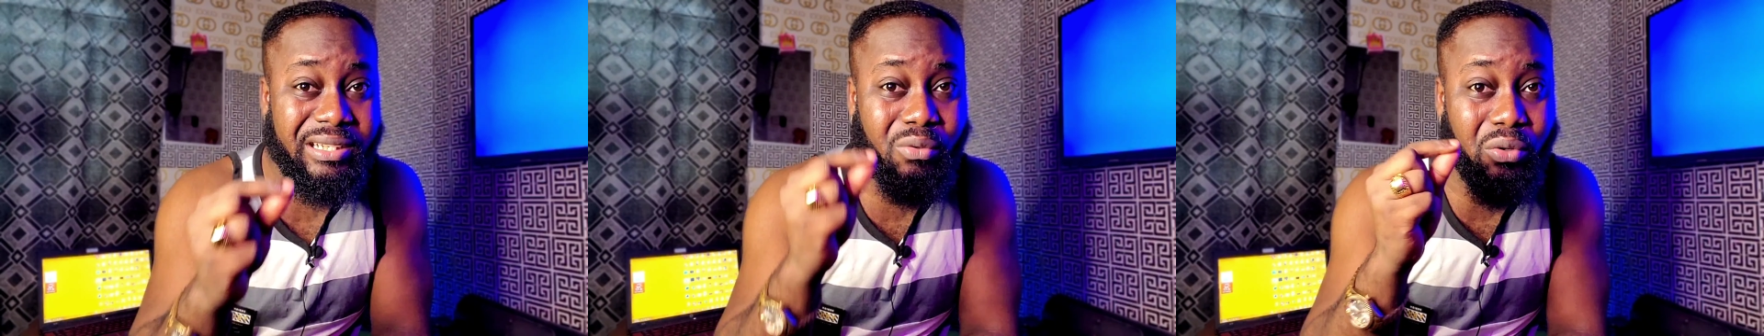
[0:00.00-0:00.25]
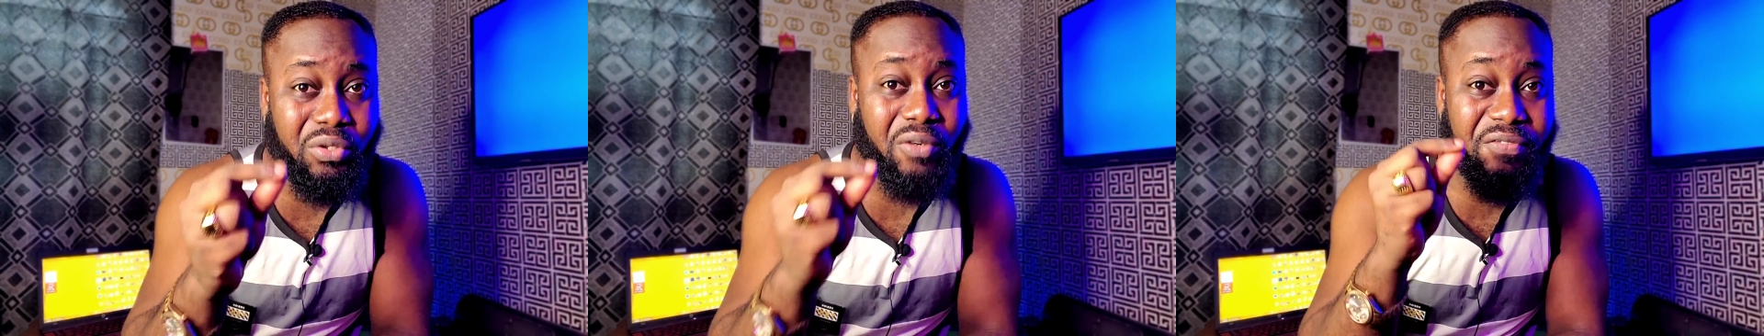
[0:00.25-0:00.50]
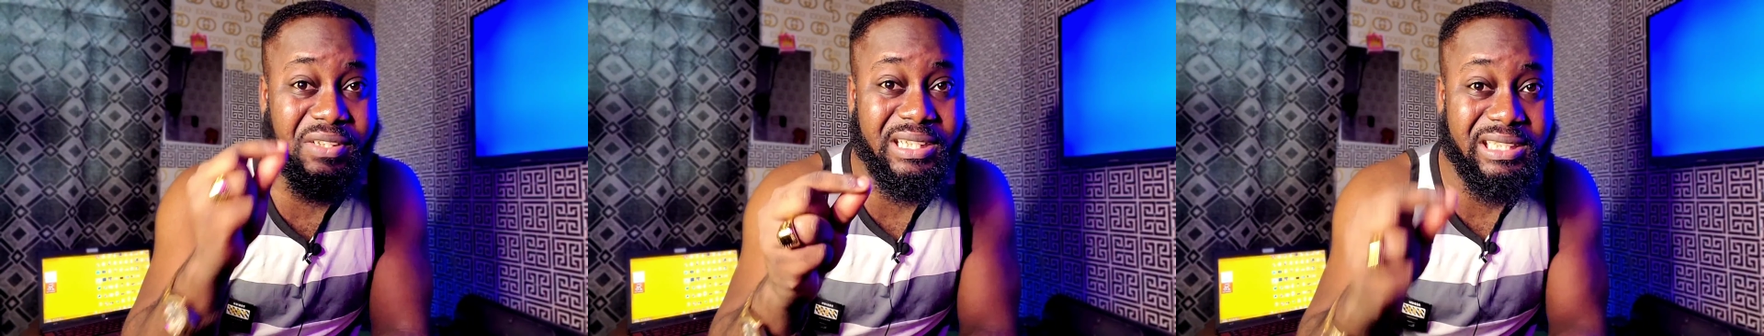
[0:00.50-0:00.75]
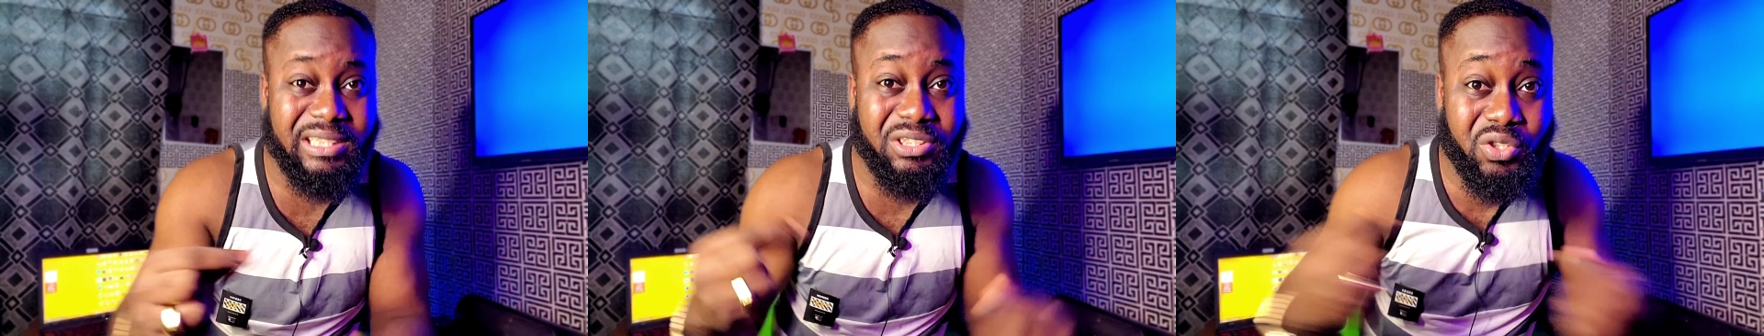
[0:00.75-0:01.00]
load of
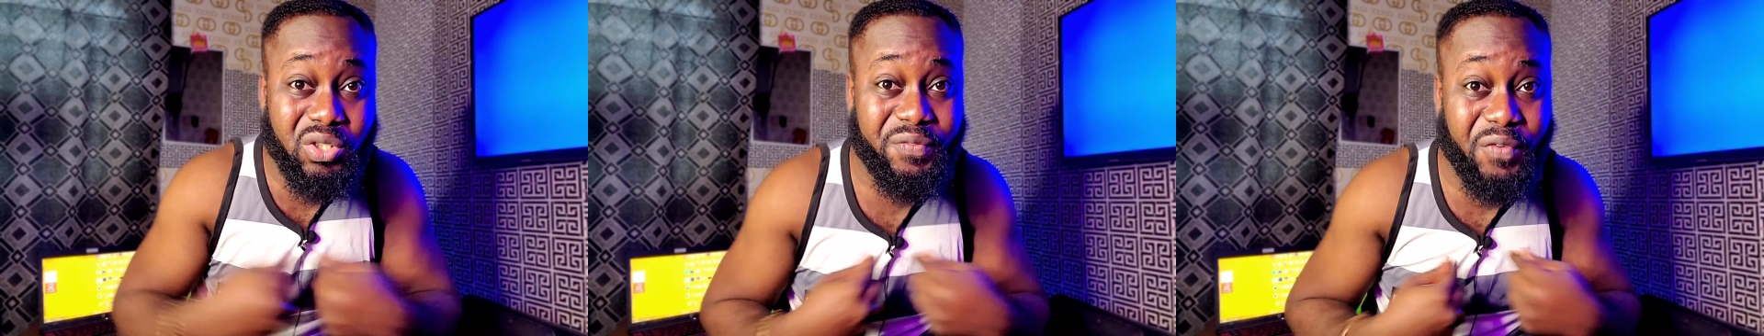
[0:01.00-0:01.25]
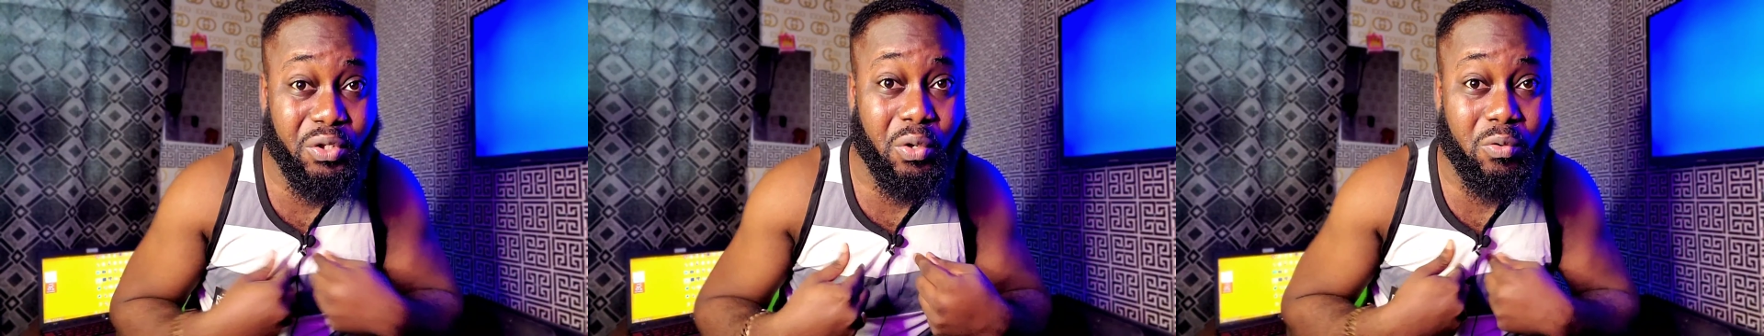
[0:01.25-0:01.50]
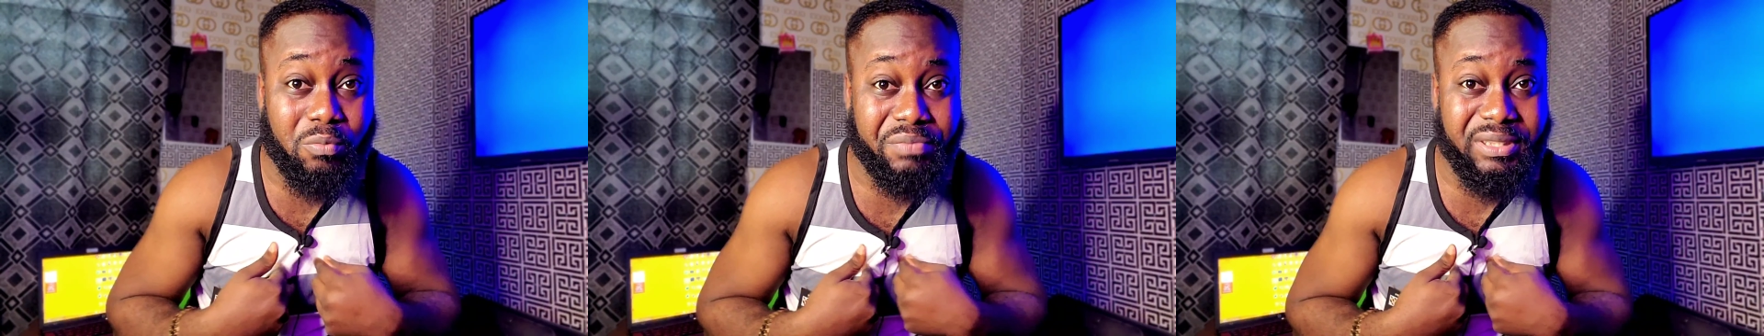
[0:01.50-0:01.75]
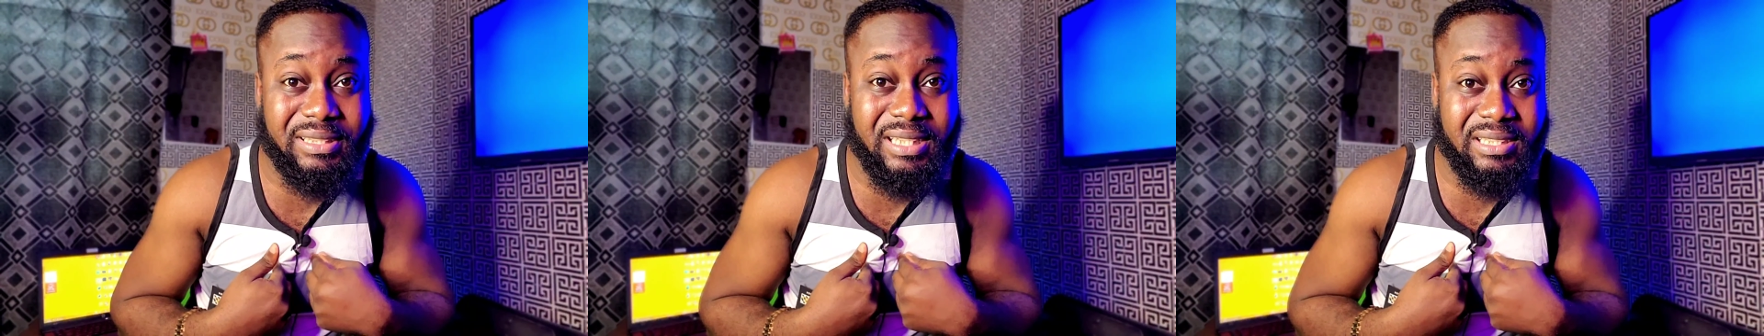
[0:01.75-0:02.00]
lists just for your own
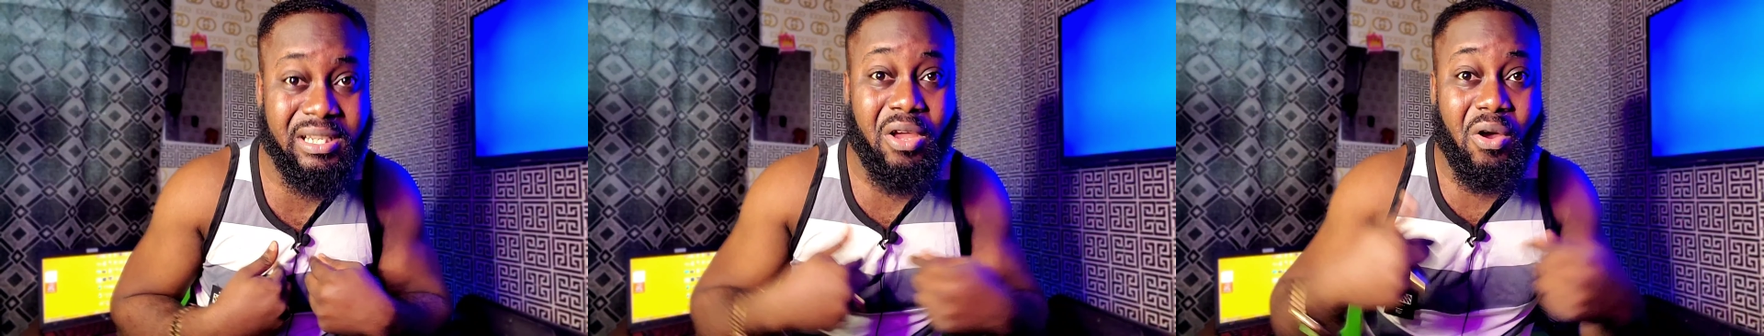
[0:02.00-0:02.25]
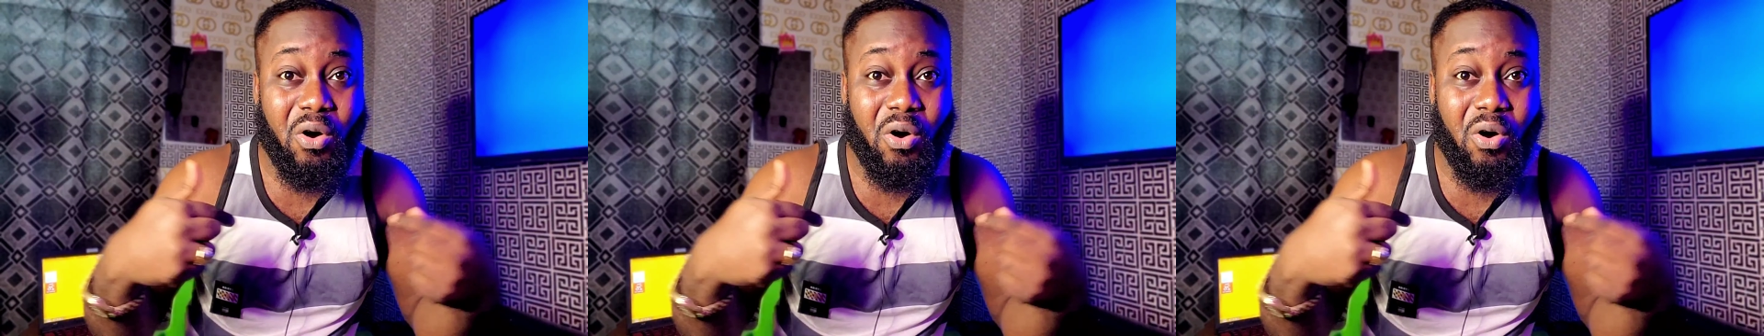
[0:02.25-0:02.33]
business,